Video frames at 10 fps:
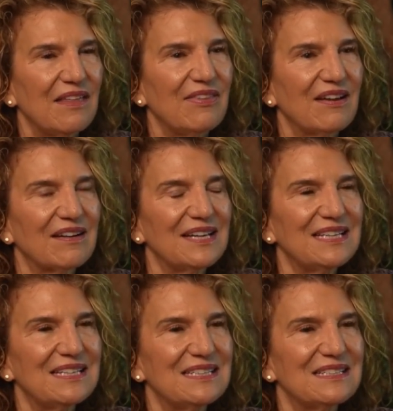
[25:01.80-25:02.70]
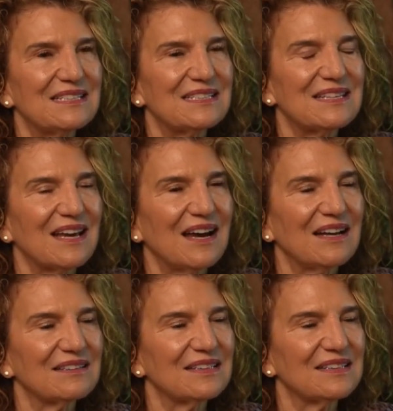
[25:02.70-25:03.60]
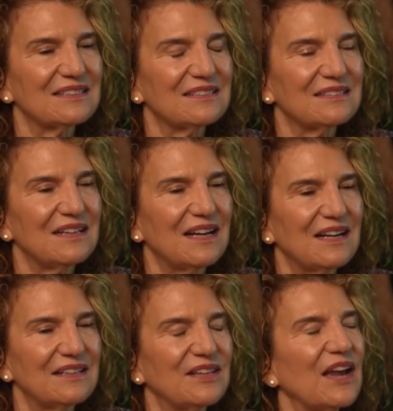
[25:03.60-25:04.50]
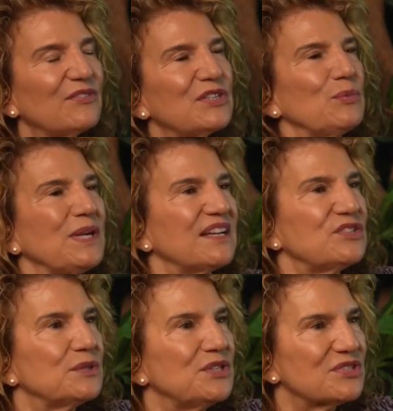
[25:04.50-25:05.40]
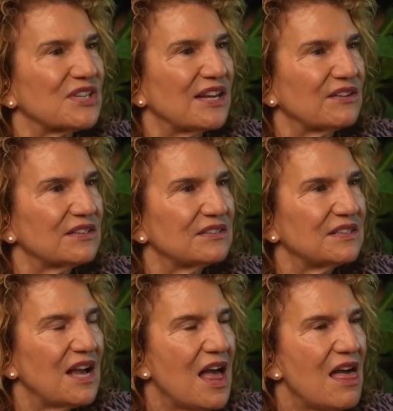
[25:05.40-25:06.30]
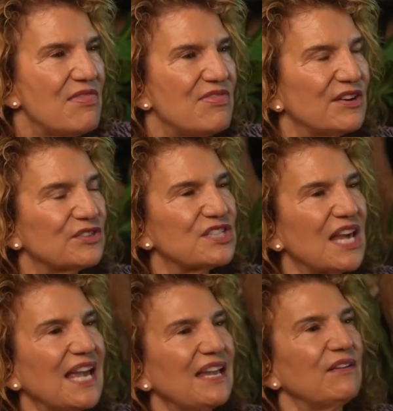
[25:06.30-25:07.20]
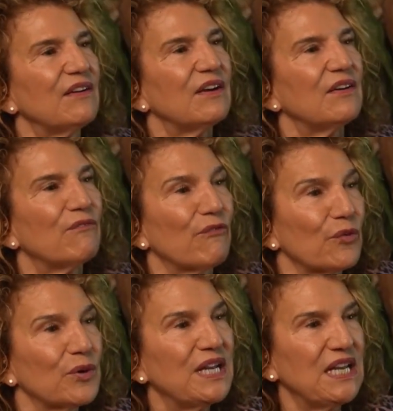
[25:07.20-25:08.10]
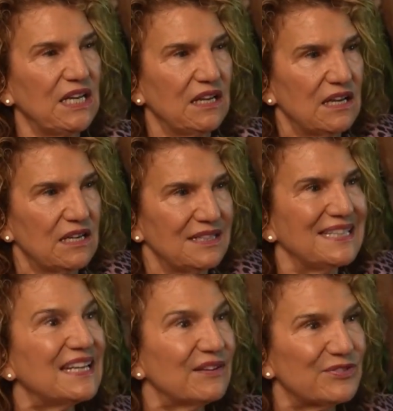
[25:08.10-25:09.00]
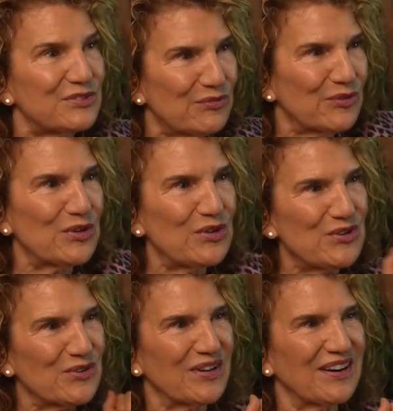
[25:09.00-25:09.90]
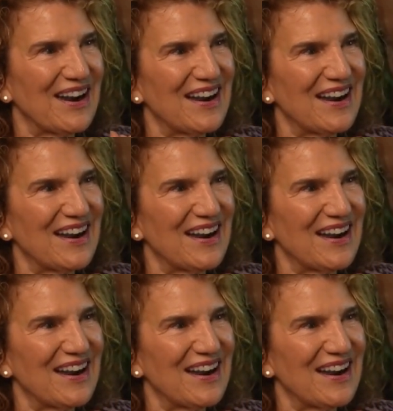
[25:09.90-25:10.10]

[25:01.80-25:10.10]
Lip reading: there is a little, every week I do a newsletter. There's a free gift for your